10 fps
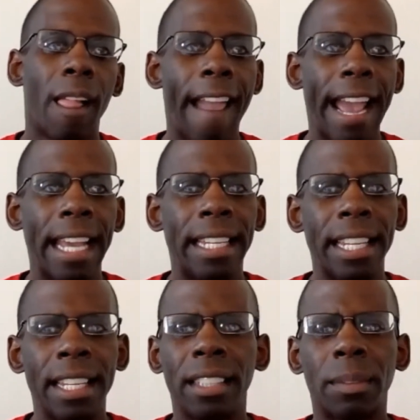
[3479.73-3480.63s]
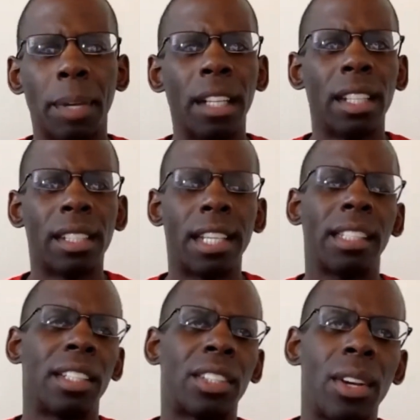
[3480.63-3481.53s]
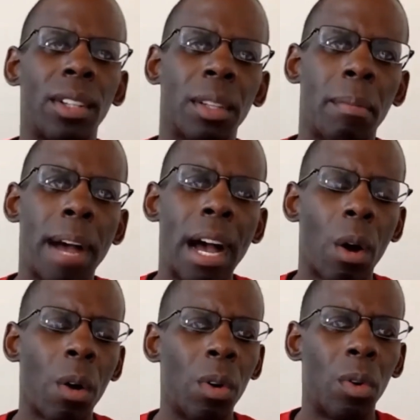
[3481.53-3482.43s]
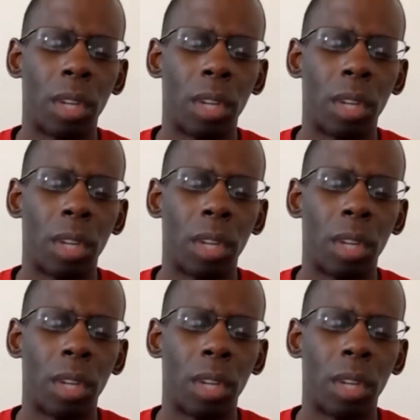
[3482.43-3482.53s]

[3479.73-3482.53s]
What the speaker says: And then there's some other things in terms of my own,